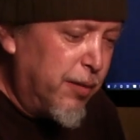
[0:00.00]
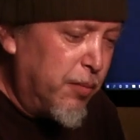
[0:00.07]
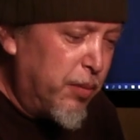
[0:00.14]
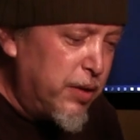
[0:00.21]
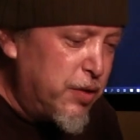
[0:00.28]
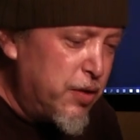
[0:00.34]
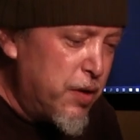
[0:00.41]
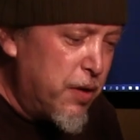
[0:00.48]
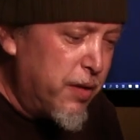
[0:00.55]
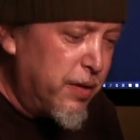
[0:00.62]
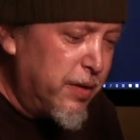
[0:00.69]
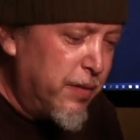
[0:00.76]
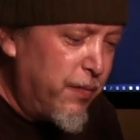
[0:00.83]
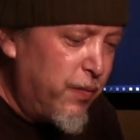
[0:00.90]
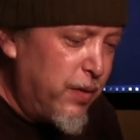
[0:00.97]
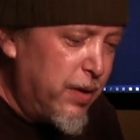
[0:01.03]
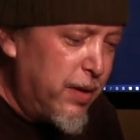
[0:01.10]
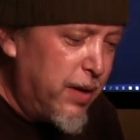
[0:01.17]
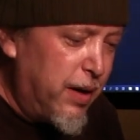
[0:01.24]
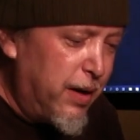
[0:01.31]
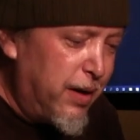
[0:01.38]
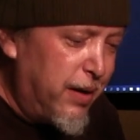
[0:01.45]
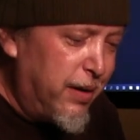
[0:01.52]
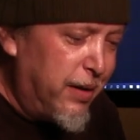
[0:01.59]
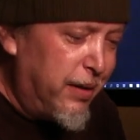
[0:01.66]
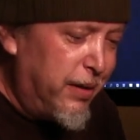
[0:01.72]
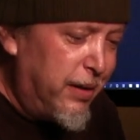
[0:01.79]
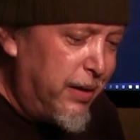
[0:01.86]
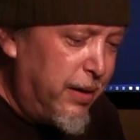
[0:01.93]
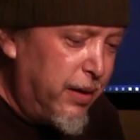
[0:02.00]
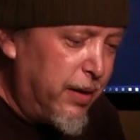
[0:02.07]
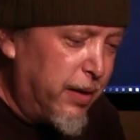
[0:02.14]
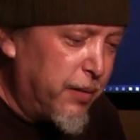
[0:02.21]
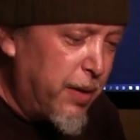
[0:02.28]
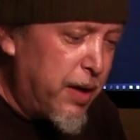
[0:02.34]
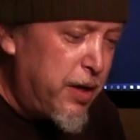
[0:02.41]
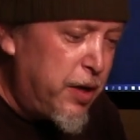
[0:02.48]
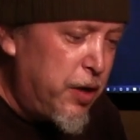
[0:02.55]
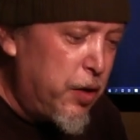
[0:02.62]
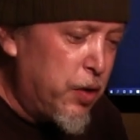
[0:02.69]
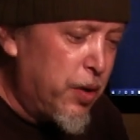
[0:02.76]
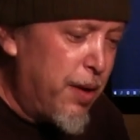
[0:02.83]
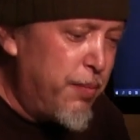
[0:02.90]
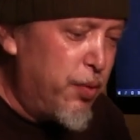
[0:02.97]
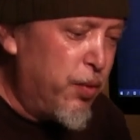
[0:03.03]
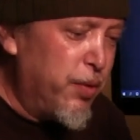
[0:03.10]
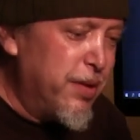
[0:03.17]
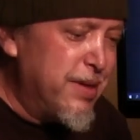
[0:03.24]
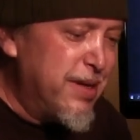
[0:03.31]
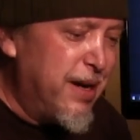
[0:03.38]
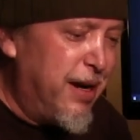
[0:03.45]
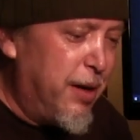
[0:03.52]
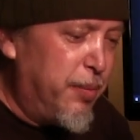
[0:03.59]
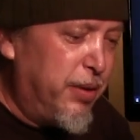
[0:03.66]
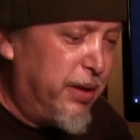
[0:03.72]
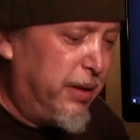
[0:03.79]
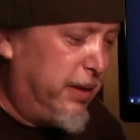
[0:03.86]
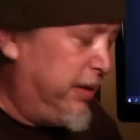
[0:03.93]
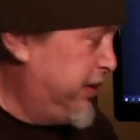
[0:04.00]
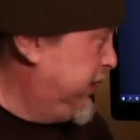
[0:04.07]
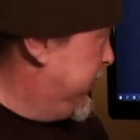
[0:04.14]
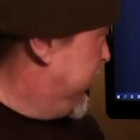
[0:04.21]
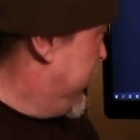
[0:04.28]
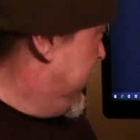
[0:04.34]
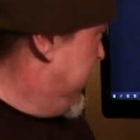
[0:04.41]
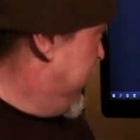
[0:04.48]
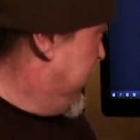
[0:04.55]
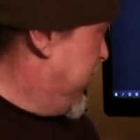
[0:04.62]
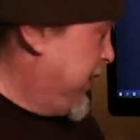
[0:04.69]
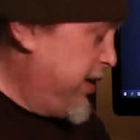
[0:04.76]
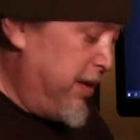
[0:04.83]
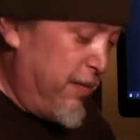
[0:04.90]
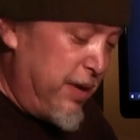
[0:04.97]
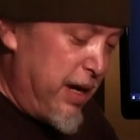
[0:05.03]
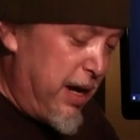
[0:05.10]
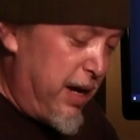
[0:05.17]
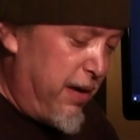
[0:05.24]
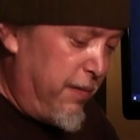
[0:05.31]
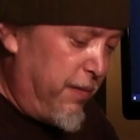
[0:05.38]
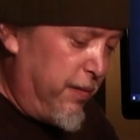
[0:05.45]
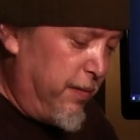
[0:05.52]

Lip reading: But like right here, I pull this up, and then we have